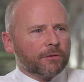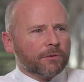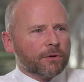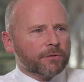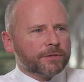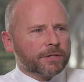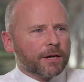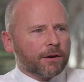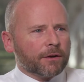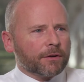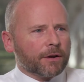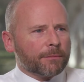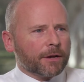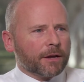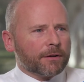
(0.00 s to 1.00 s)
a growth scare
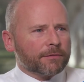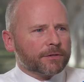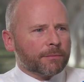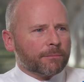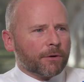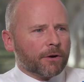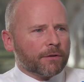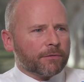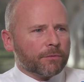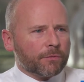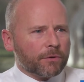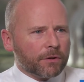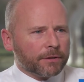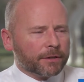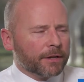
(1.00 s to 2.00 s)
coming out of some part of the
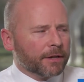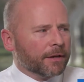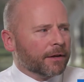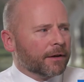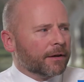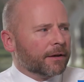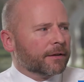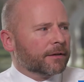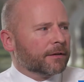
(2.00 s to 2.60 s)
world uh,